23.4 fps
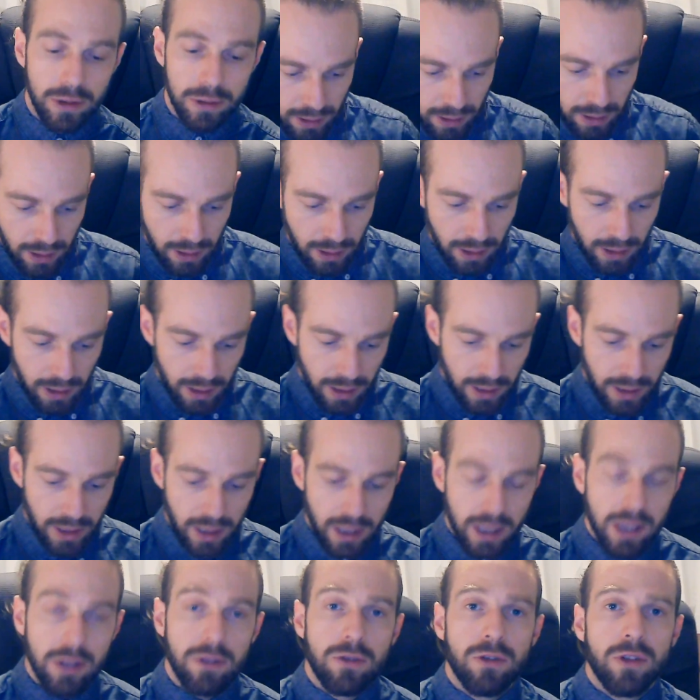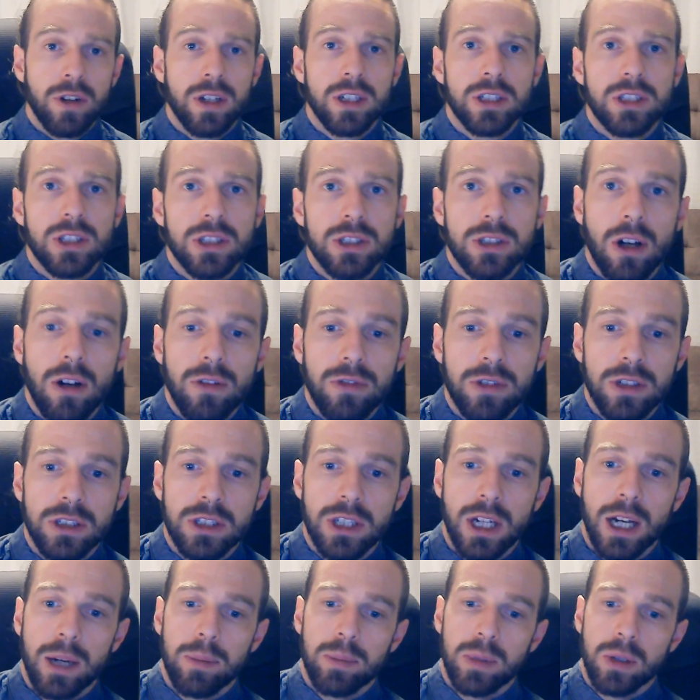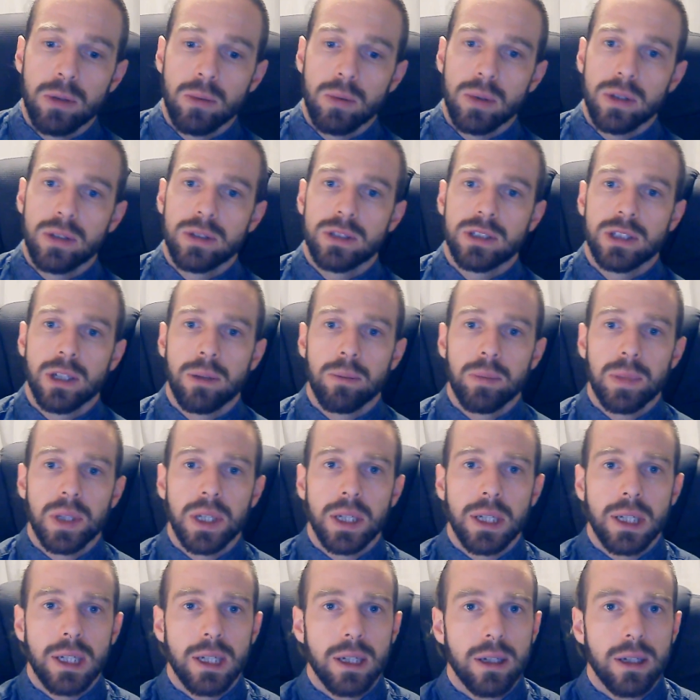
And then he finishes off the chapter with something